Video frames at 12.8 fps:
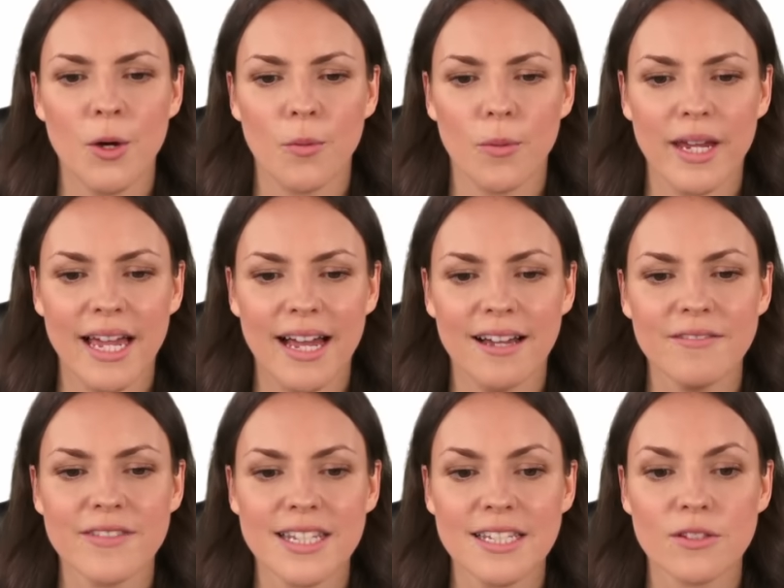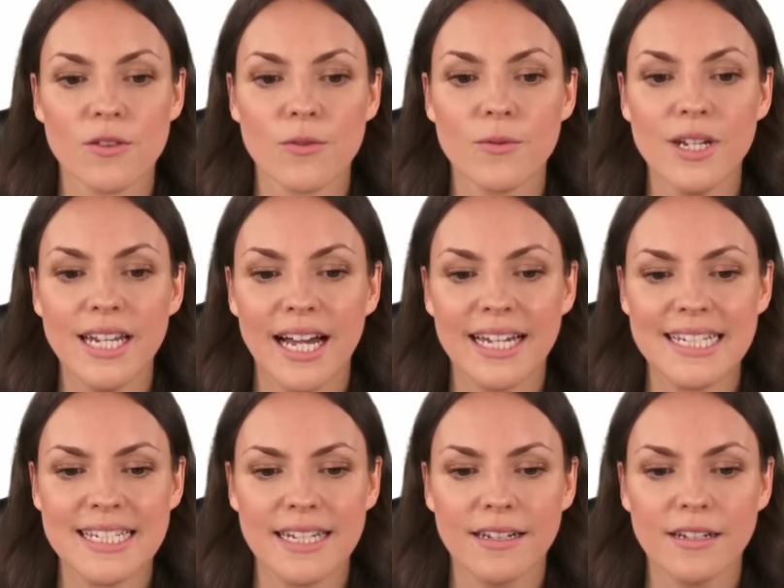We have these three
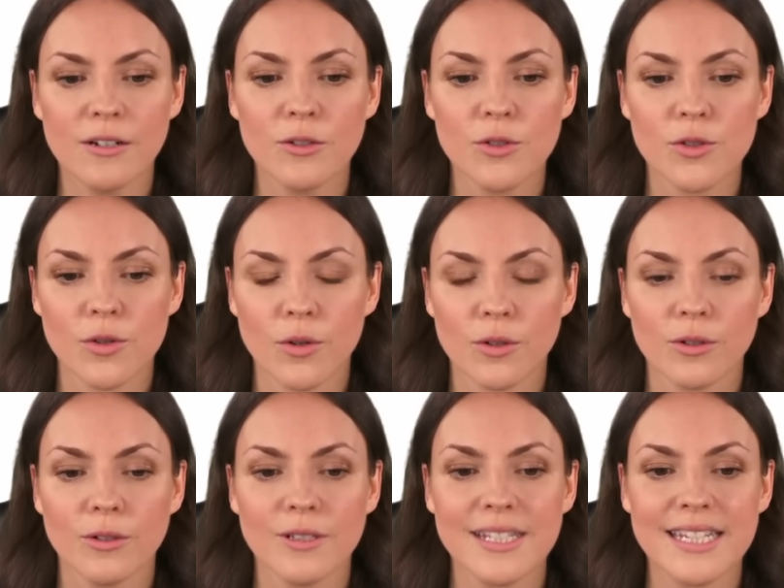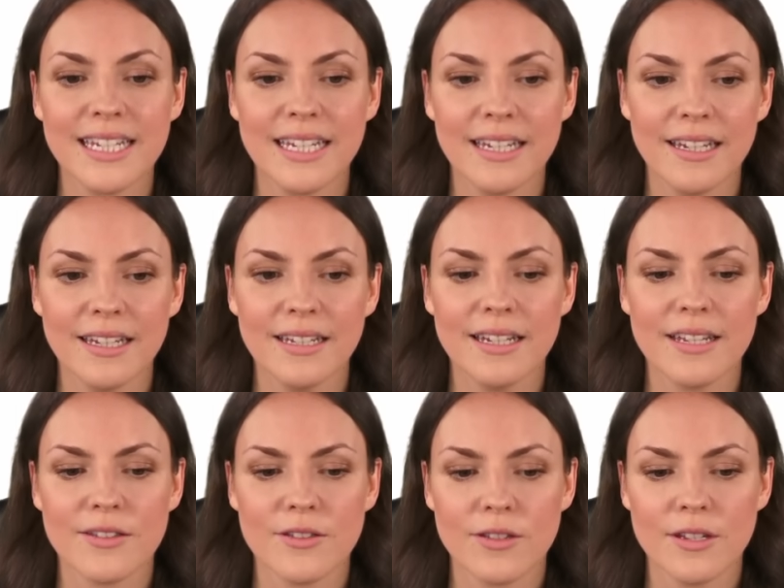identical circles in
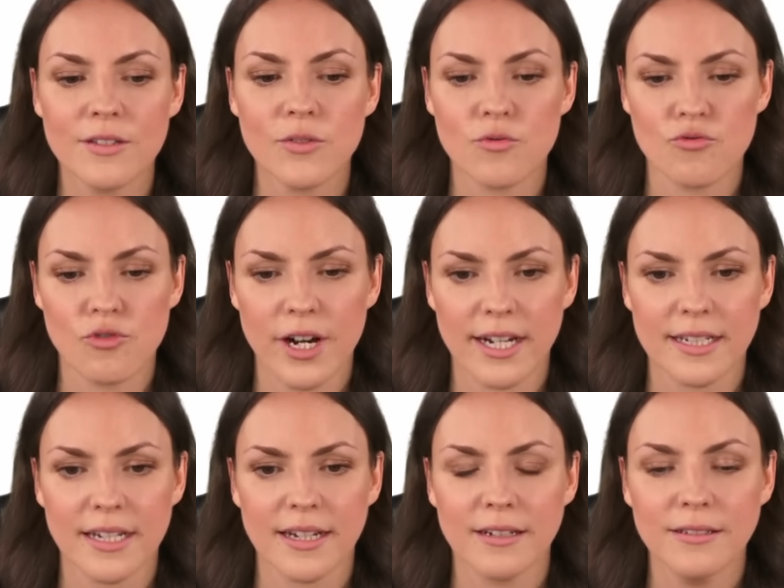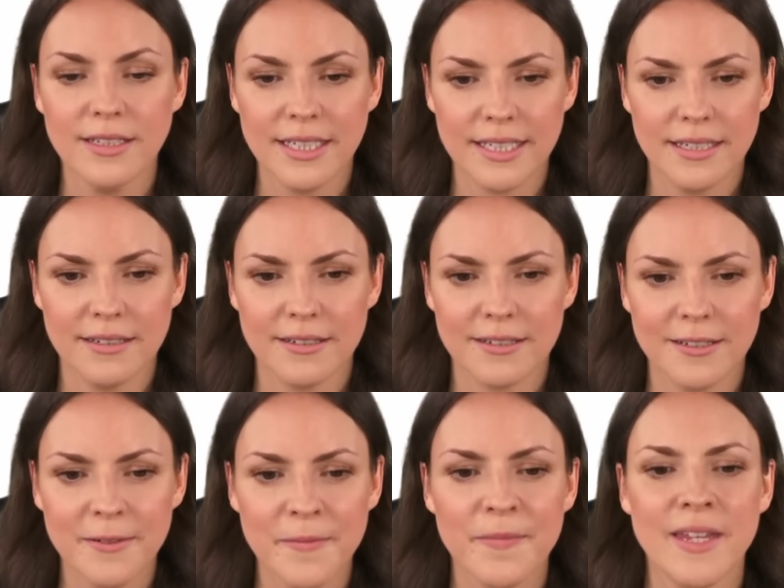this rectangle
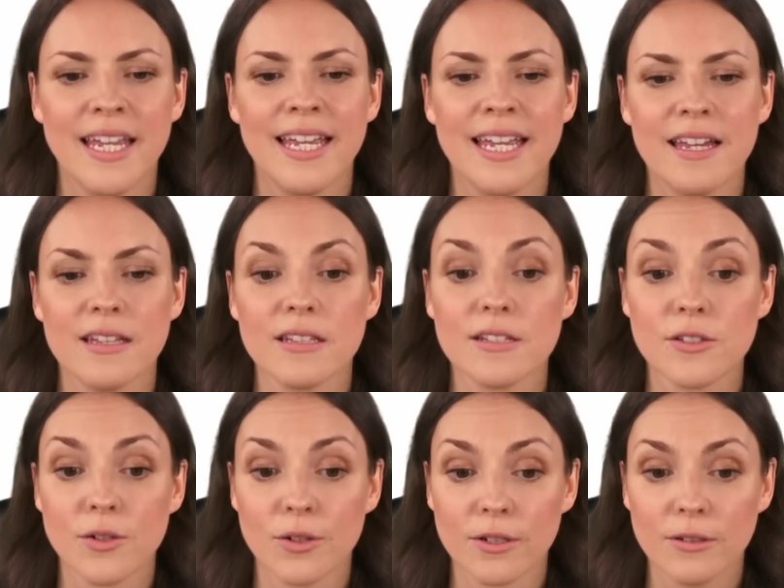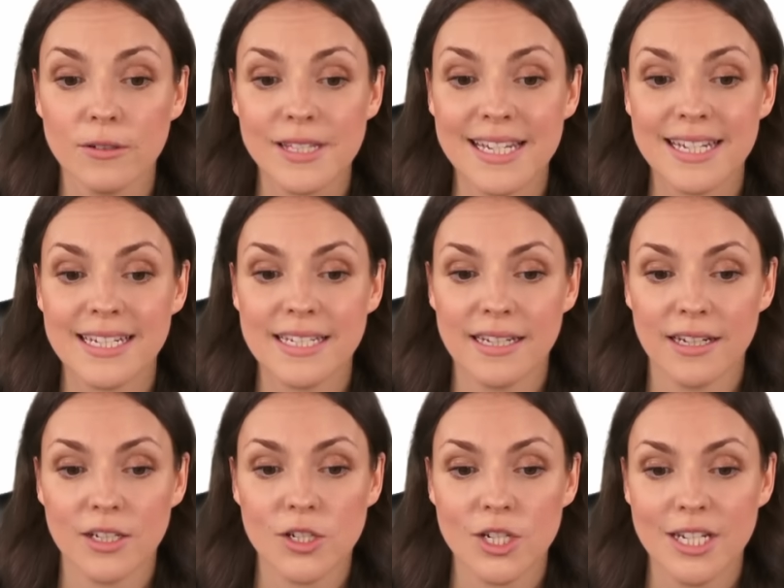here. The circles
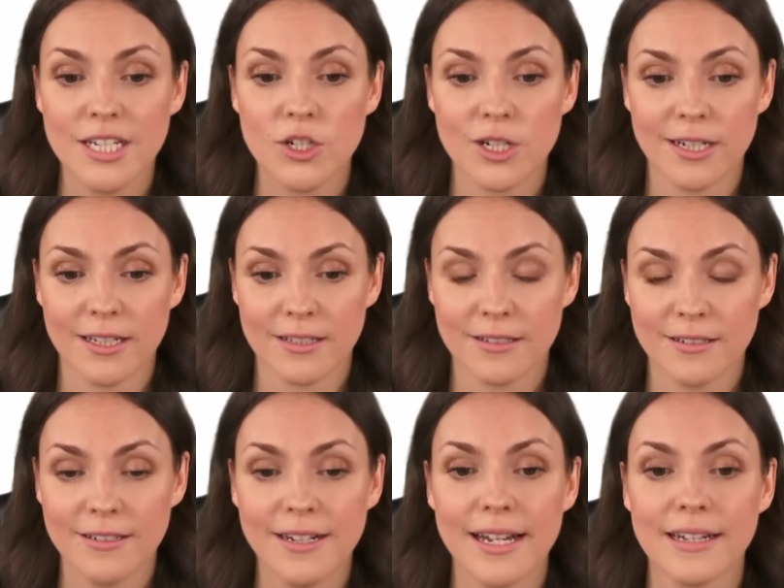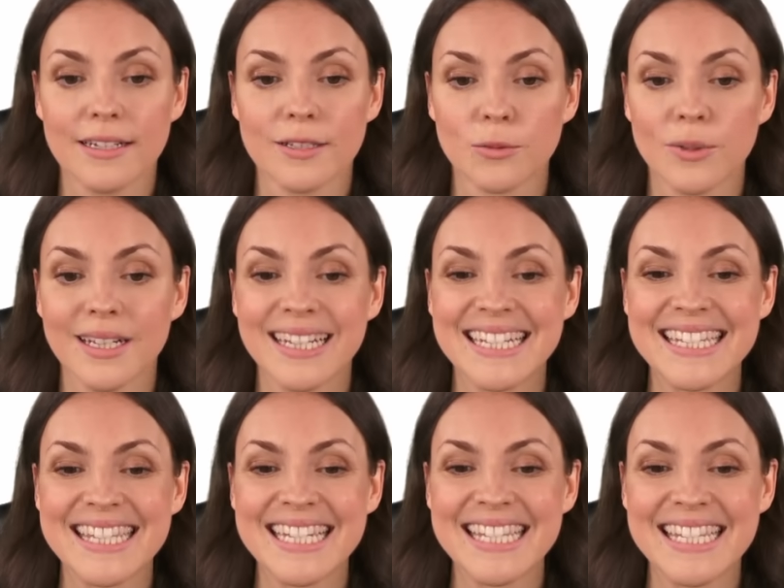touch each other as well as
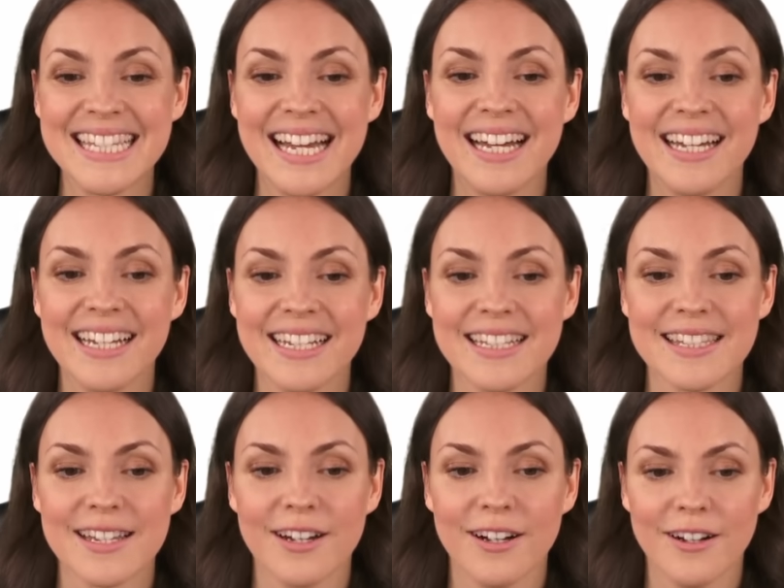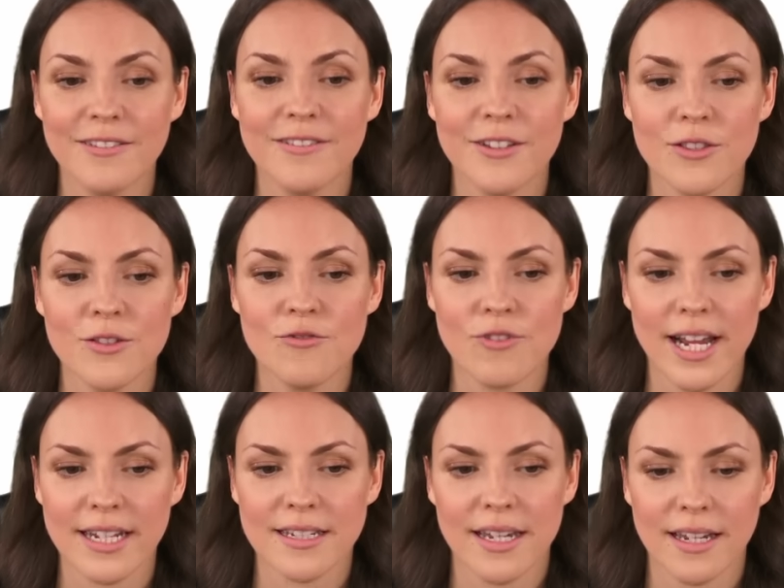the sides of the
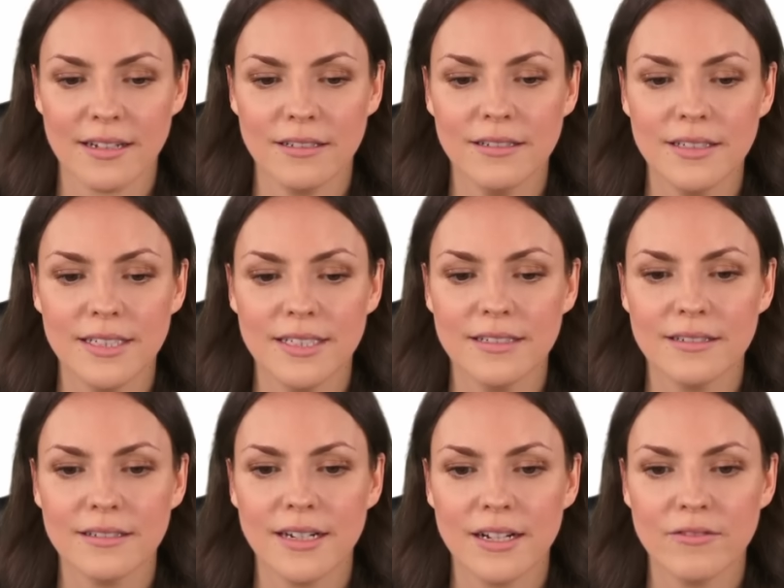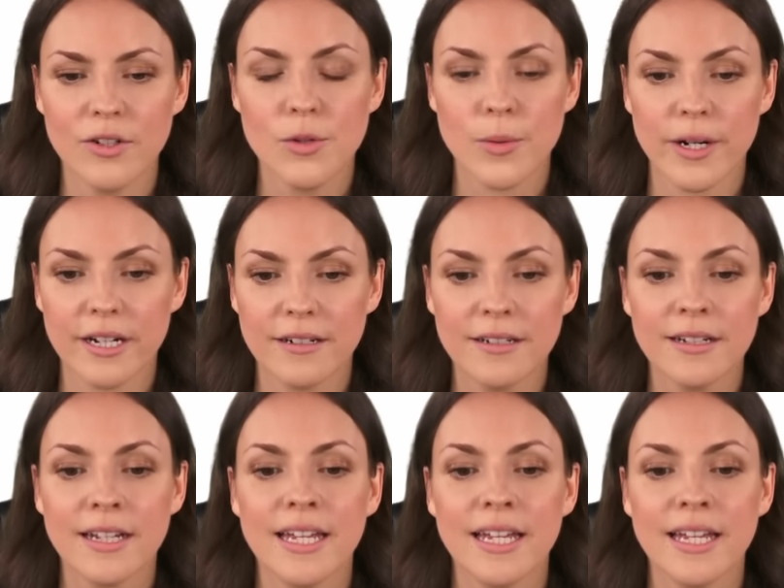rectangle here everywhere.